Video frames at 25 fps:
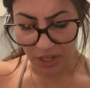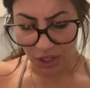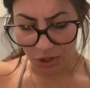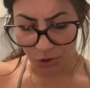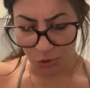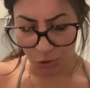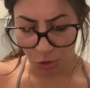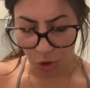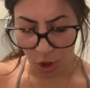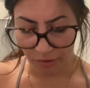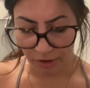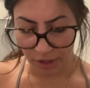
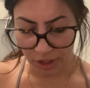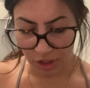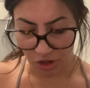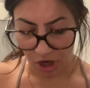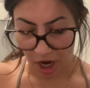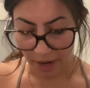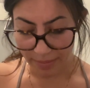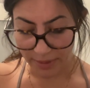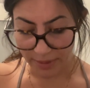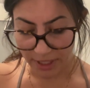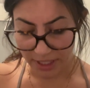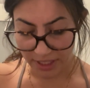Grover
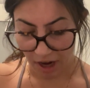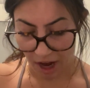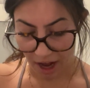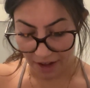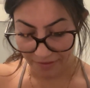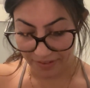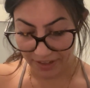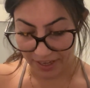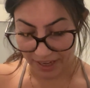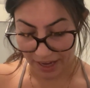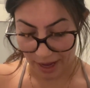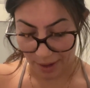dropped his
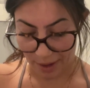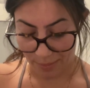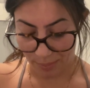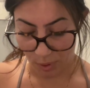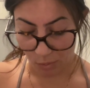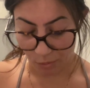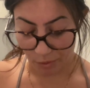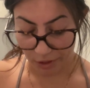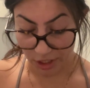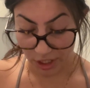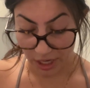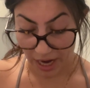coffee cup,
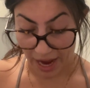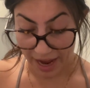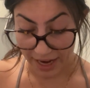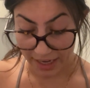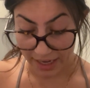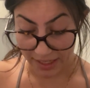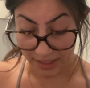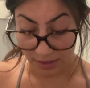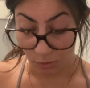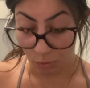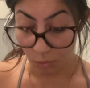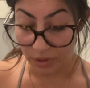which
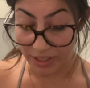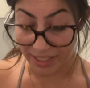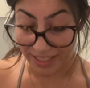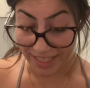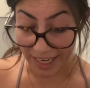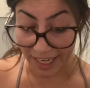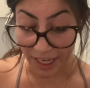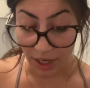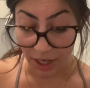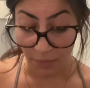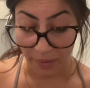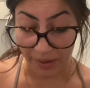had was
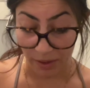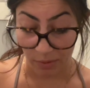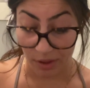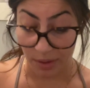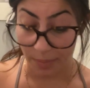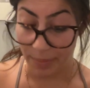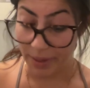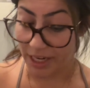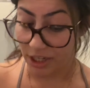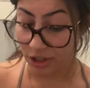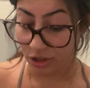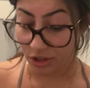decorated
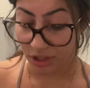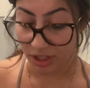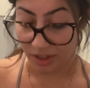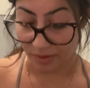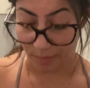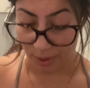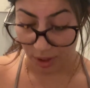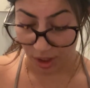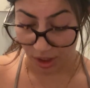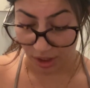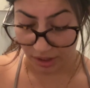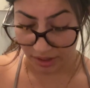with pictures of
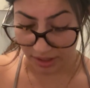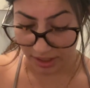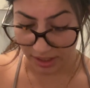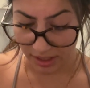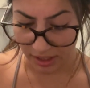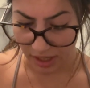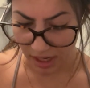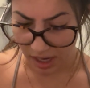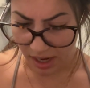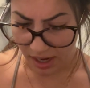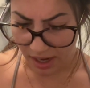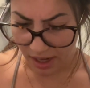birds.
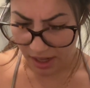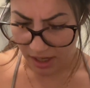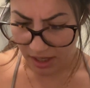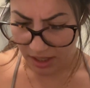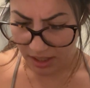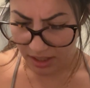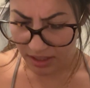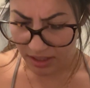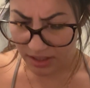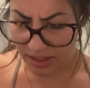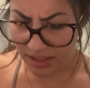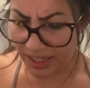
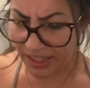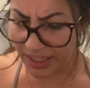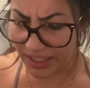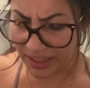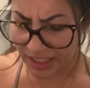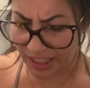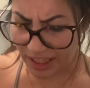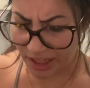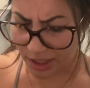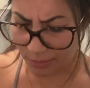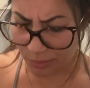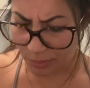
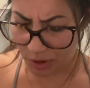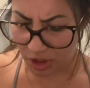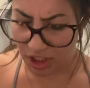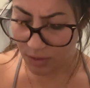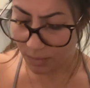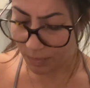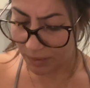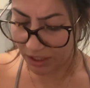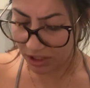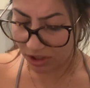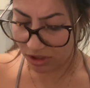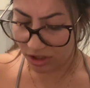Suddenly, the birds
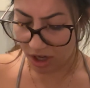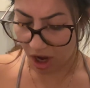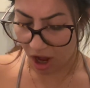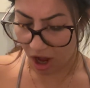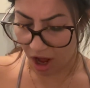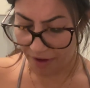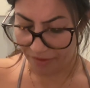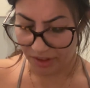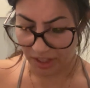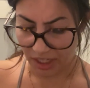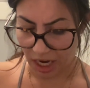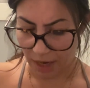peeled
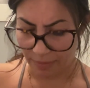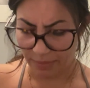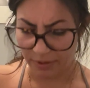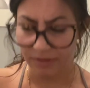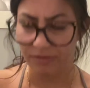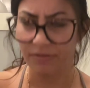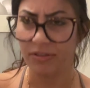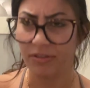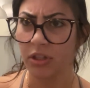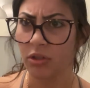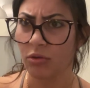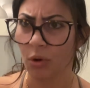off the cup
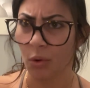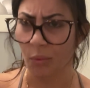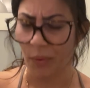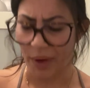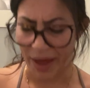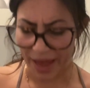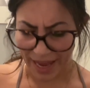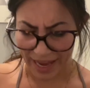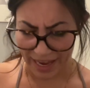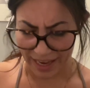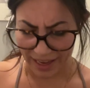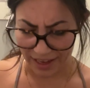and flew
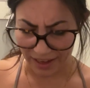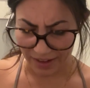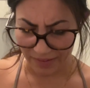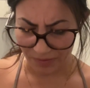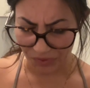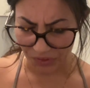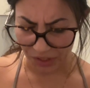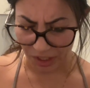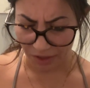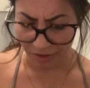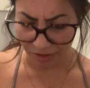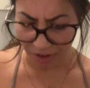away,
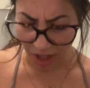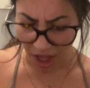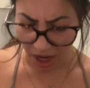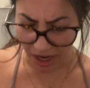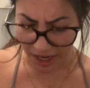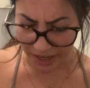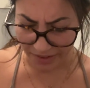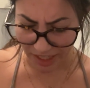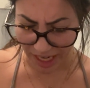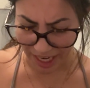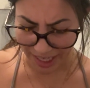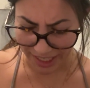a flock
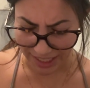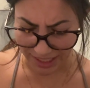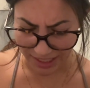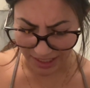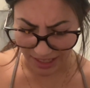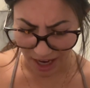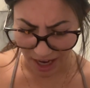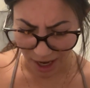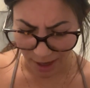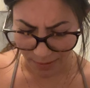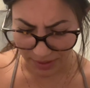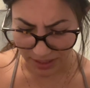of tiny
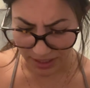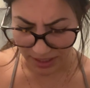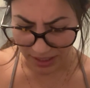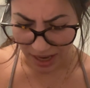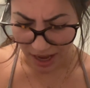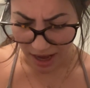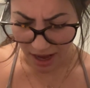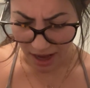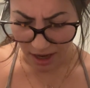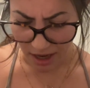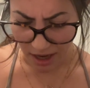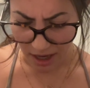doves.
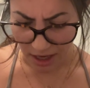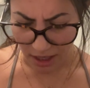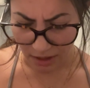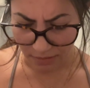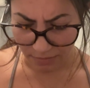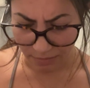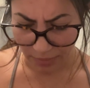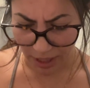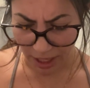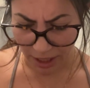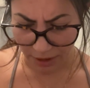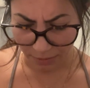
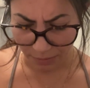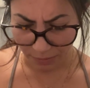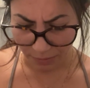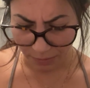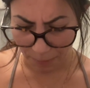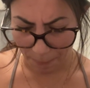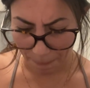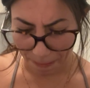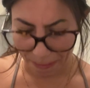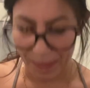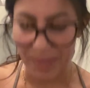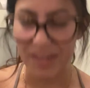My
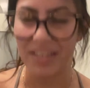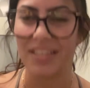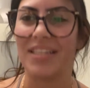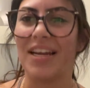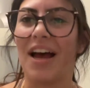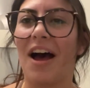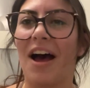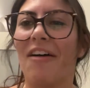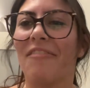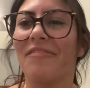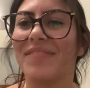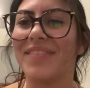
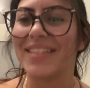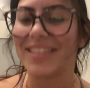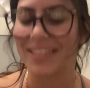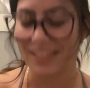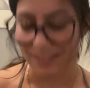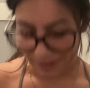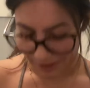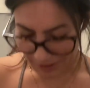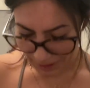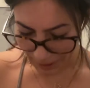doves.